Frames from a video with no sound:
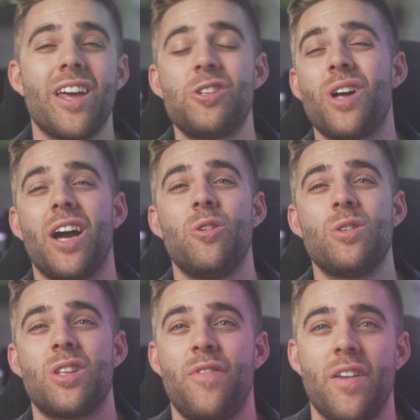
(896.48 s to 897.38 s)
did you not
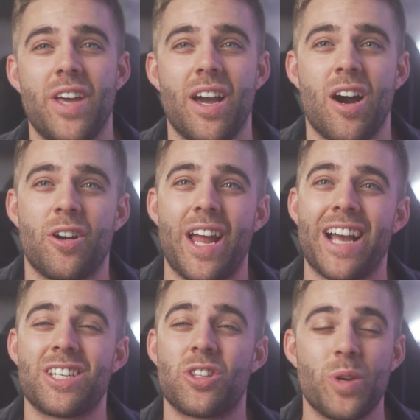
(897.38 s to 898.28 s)
use the
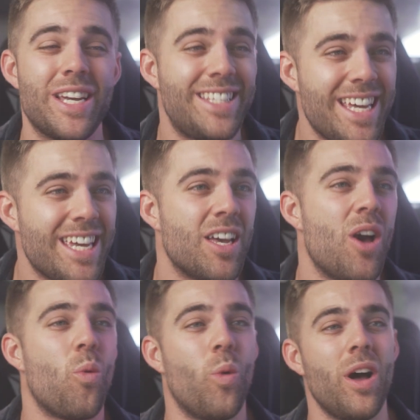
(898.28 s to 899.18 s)
5800X 3D?
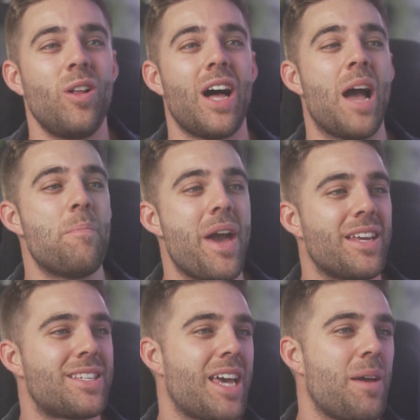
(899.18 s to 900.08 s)
Well, I made
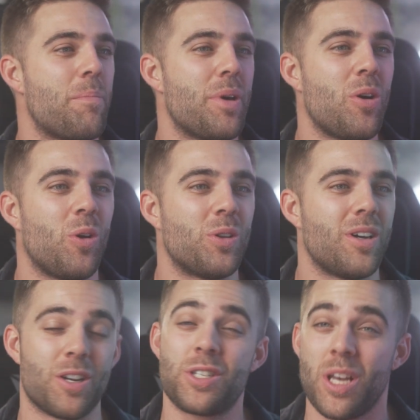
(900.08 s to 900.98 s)
a same build
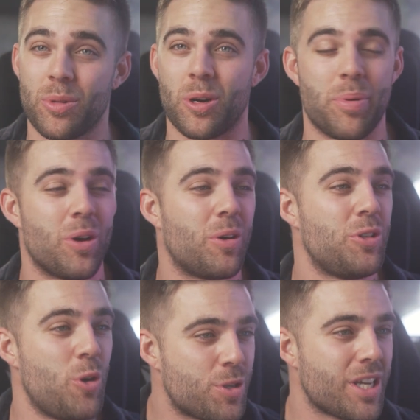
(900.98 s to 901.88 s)
or similar build
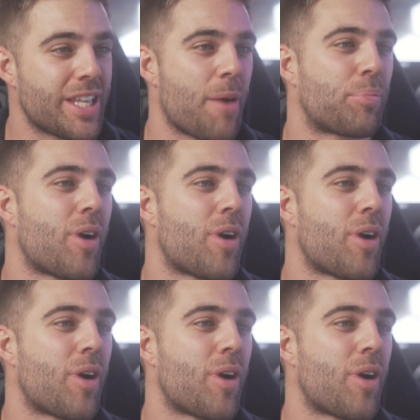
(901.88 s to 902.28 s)
using that